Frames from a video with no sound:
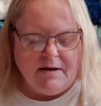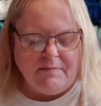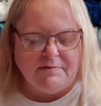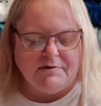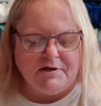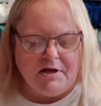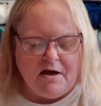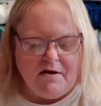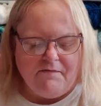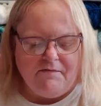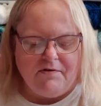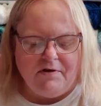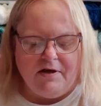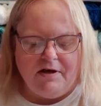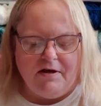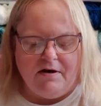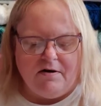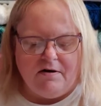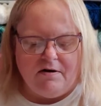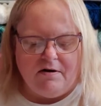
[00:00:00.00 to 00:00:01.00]
Softly
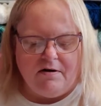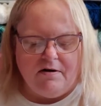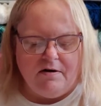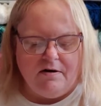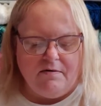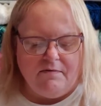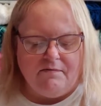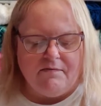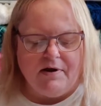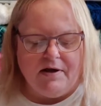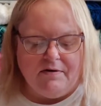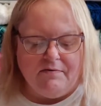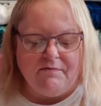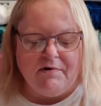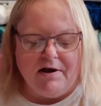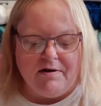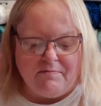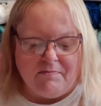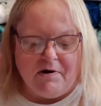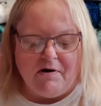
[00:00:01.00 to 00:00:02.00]
yarn in
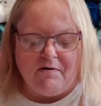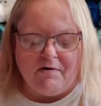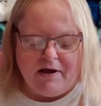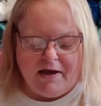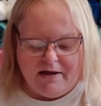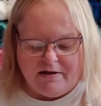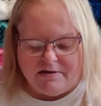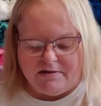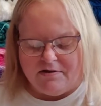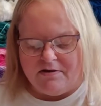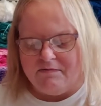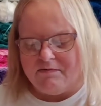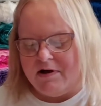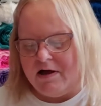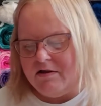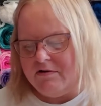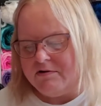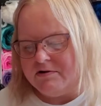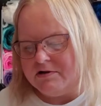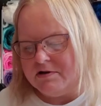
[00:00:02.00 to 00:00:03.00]
rainbow, okay, so the
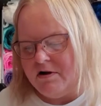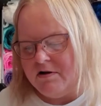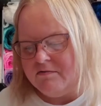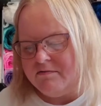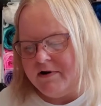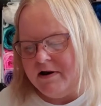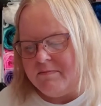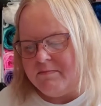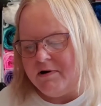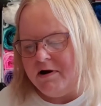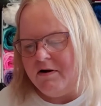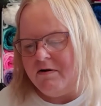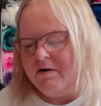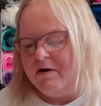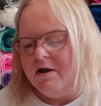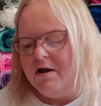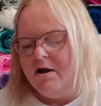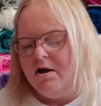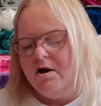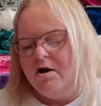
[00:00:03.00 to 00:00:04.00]
color is called rainbow,
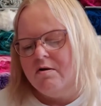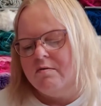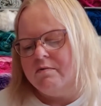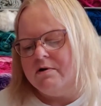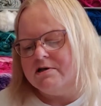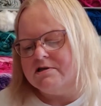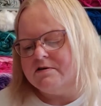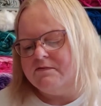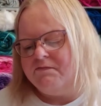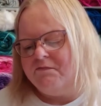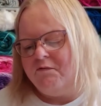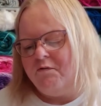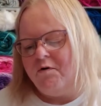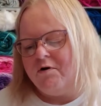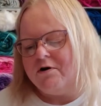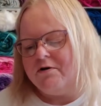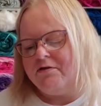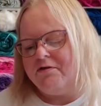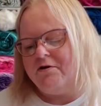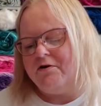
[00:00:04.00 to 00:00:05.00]
was
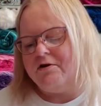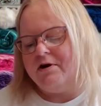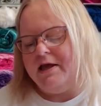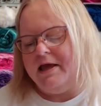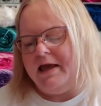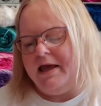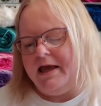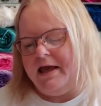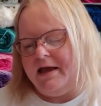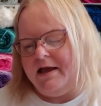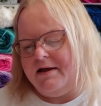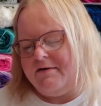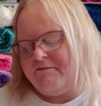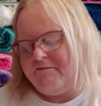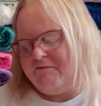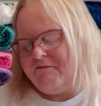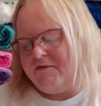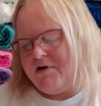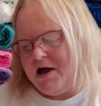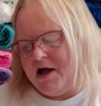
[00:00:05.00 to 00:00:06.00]

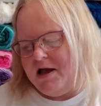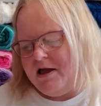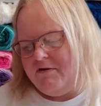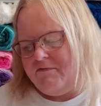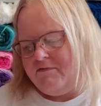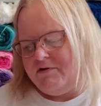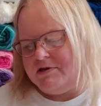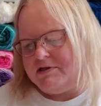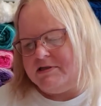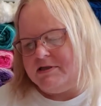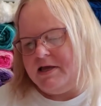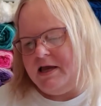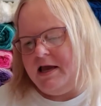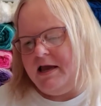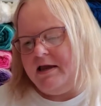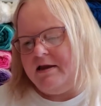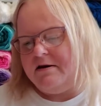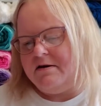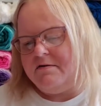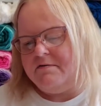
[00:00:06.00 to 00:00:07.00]
$4.35 a
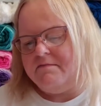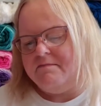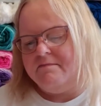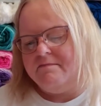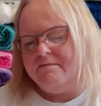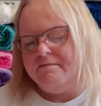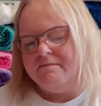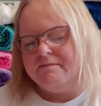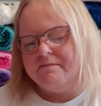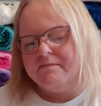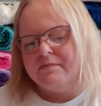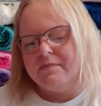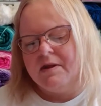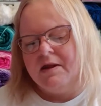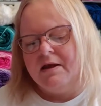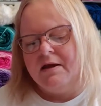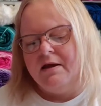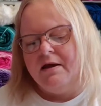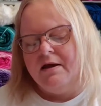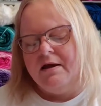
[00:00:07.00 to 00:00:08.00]
skein.
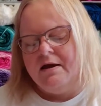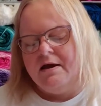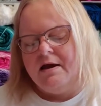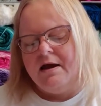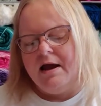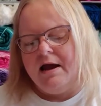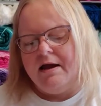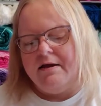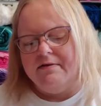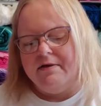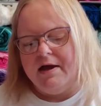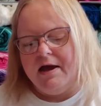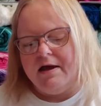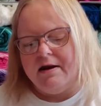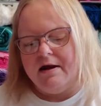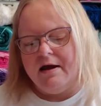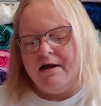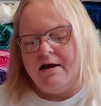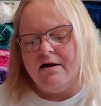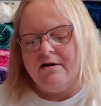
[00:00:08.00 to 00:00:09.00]
And
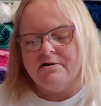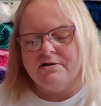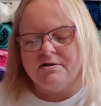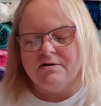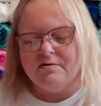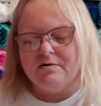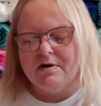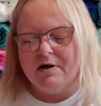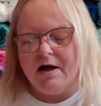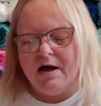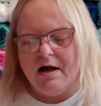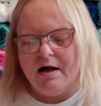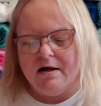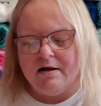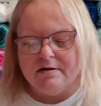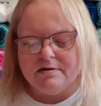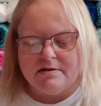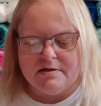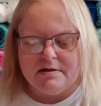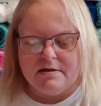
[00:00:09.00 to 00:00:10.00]
then I also
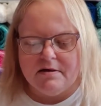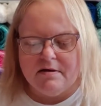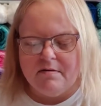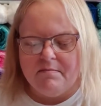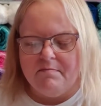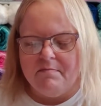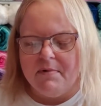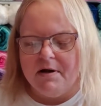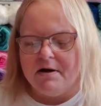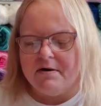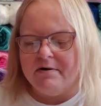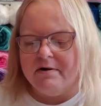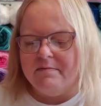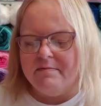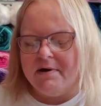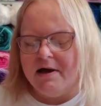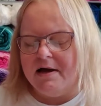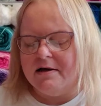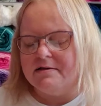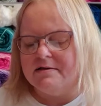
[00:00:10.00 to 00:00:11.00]
got Mary
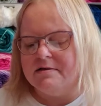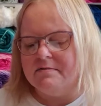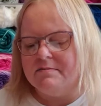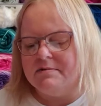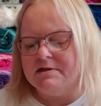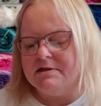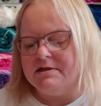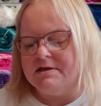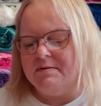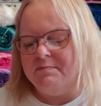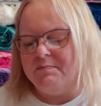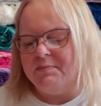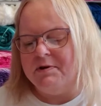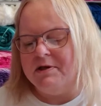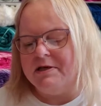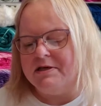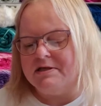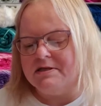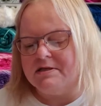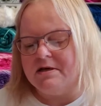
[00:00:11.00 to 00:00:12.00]
Maxim
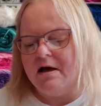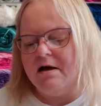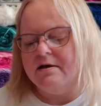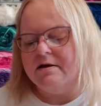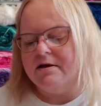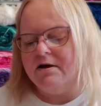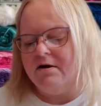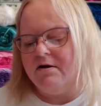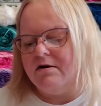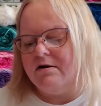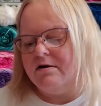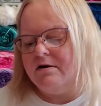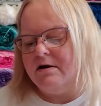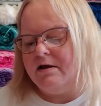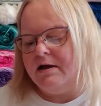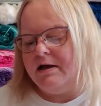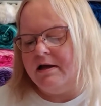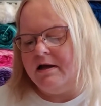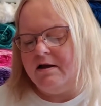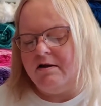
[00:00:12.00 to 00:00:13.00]
Simply sock yarn
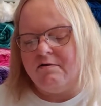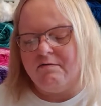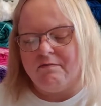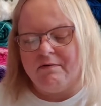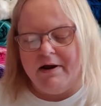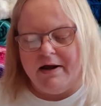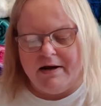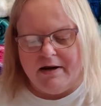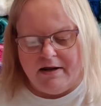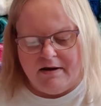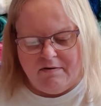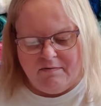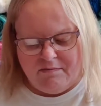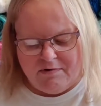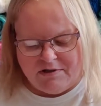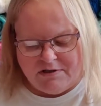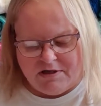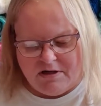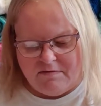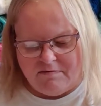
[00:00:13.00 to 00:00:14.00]
in granite,
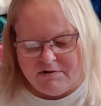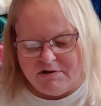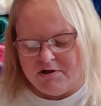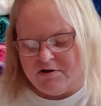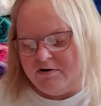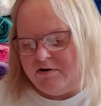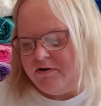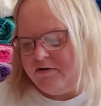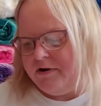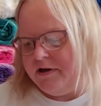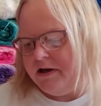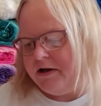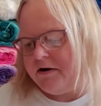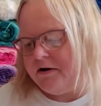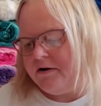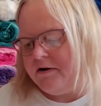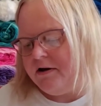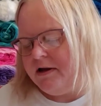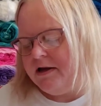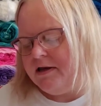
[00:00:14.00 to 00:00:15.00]
which I'll show you
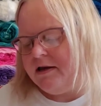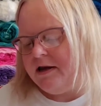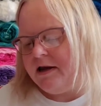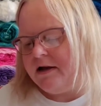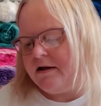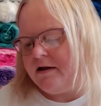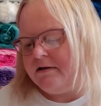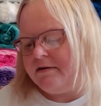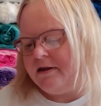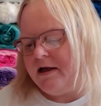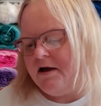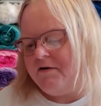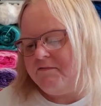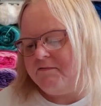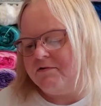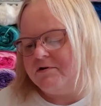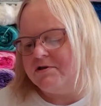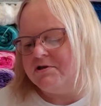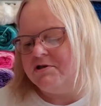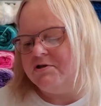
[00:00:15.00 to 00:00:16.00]
here, and I got that
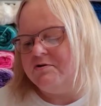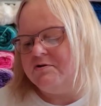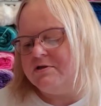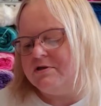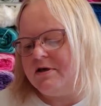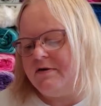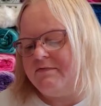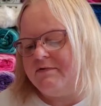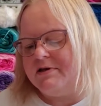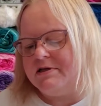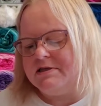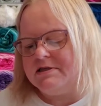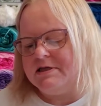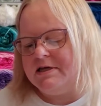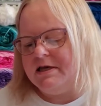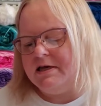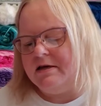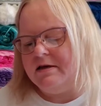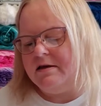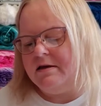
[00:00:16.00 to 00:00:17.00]
for
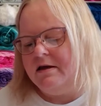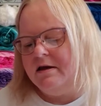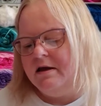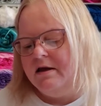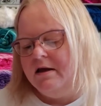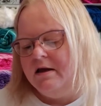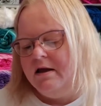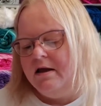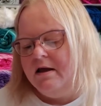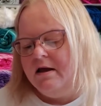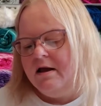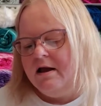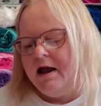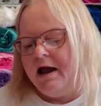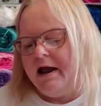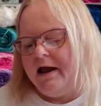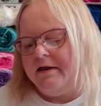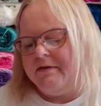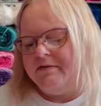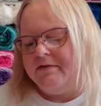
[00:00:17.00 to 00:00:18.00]
$2.17.
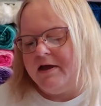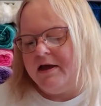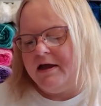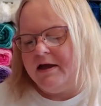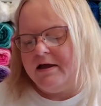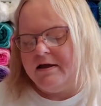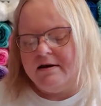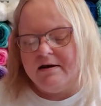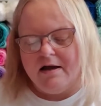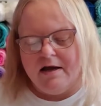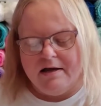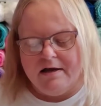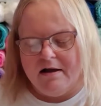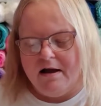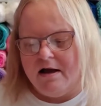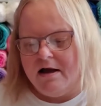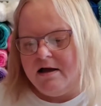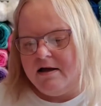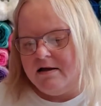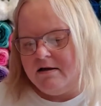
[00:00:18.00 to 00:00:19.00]
And then I
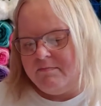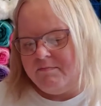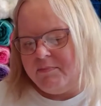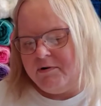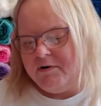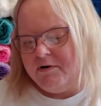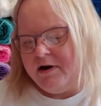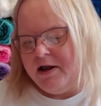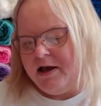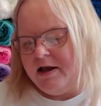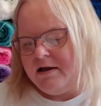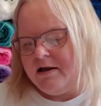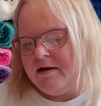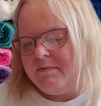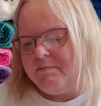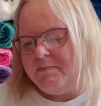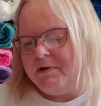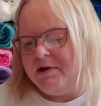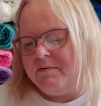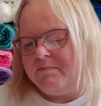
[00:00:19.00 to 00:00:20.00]
got Bernat,
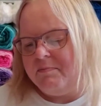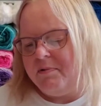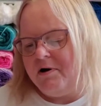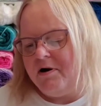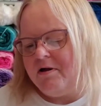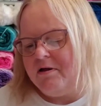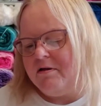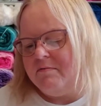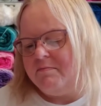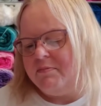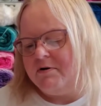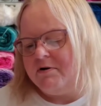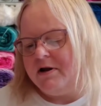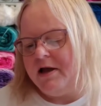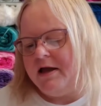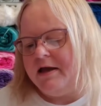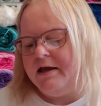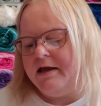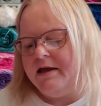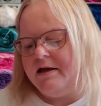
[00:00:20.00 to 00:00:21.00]
a big ball of
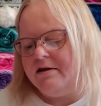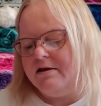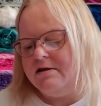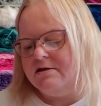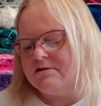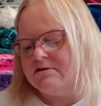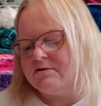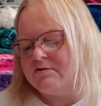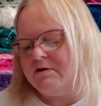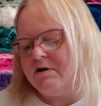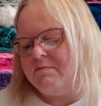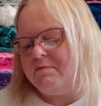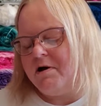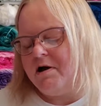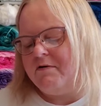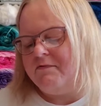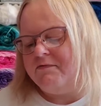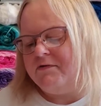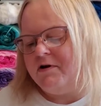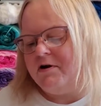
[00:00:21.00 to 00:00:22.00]
Bernat Handy scrub
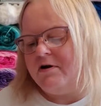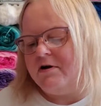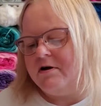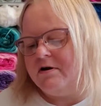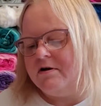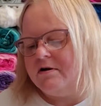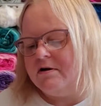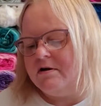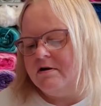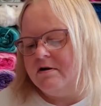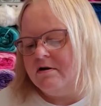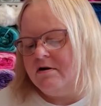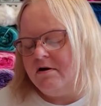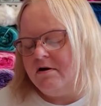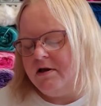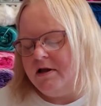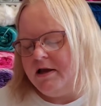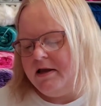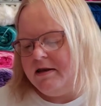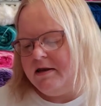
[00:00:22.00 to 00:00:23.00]
off yarn
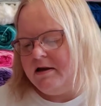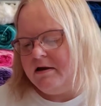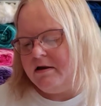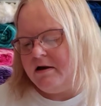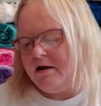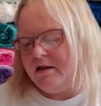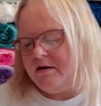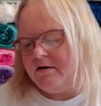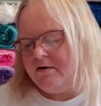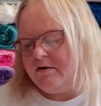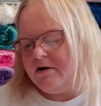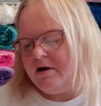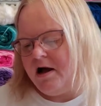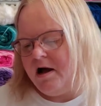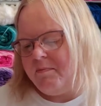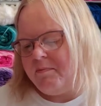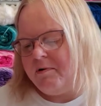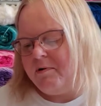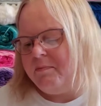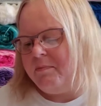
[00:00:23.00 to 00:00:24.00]
in the color
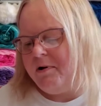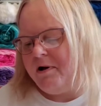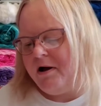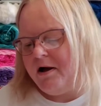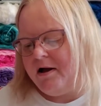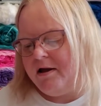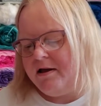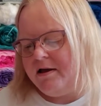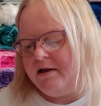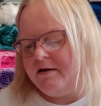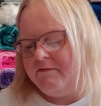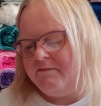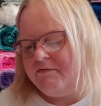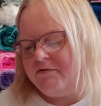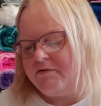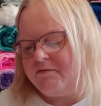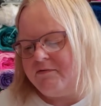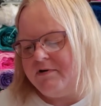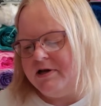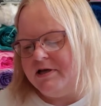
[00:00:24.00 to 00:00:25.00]
Copper Pot of
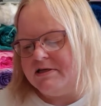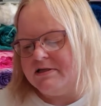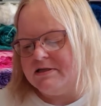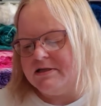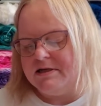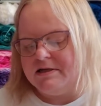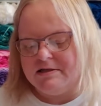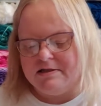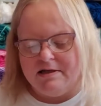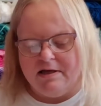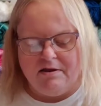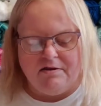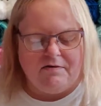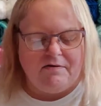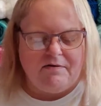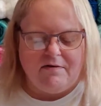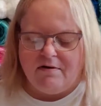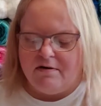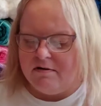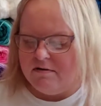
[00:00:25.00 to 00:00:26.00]

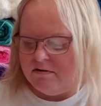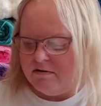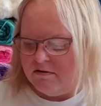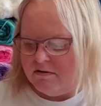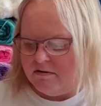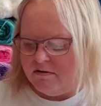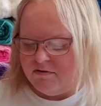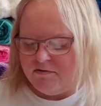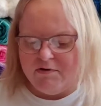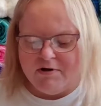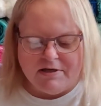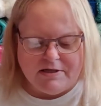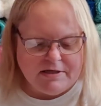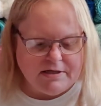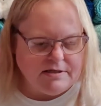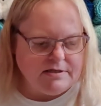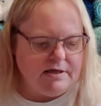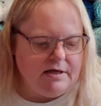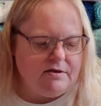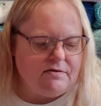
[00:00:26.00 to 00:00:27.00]

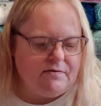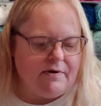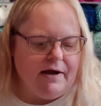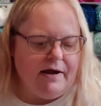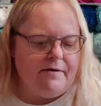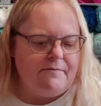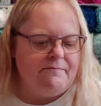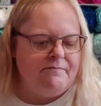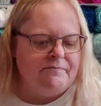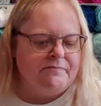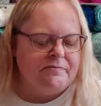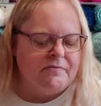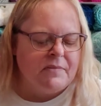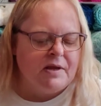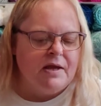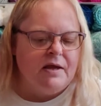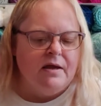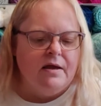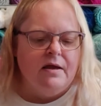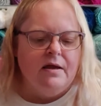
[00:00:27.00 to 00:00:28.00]
$3.63.
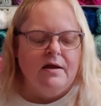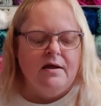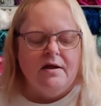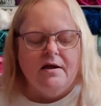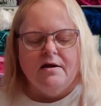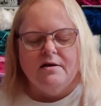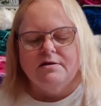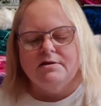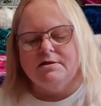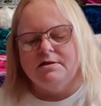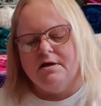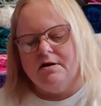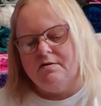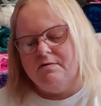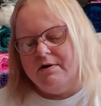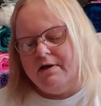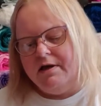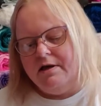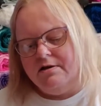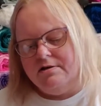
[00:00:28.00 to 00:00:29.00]

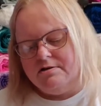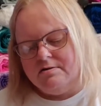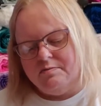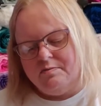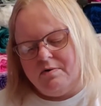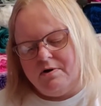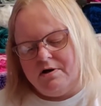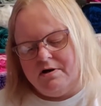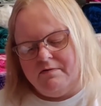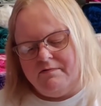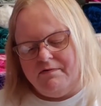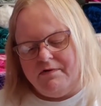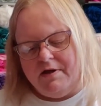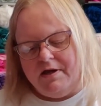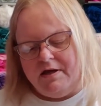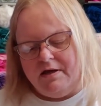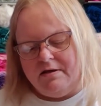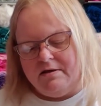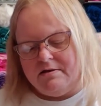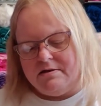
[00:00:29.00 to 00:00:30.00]
So each one of
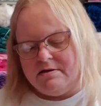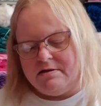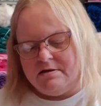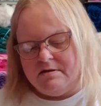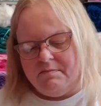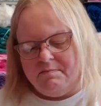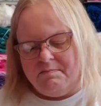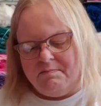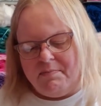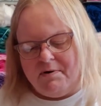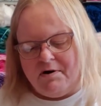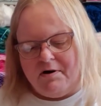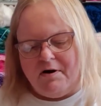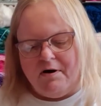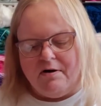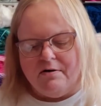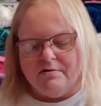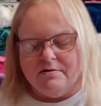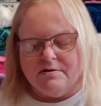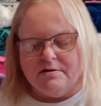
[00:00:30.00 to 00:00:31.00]
these
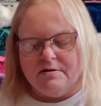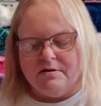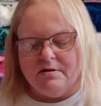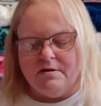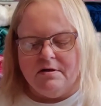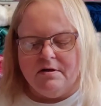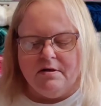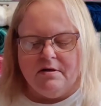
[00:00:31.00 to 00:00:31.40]
balls,